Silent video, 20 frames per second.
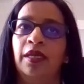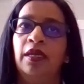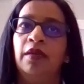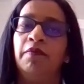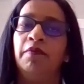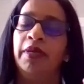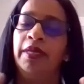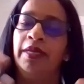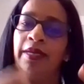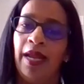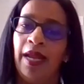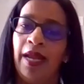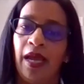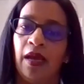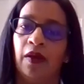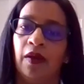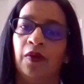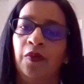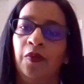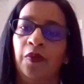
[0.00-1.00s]
But
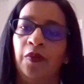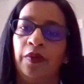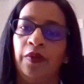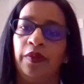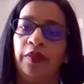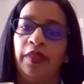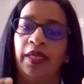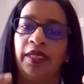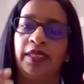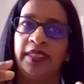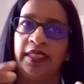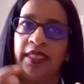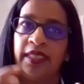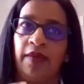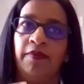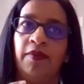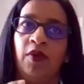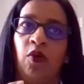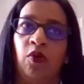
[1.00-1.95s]
now that same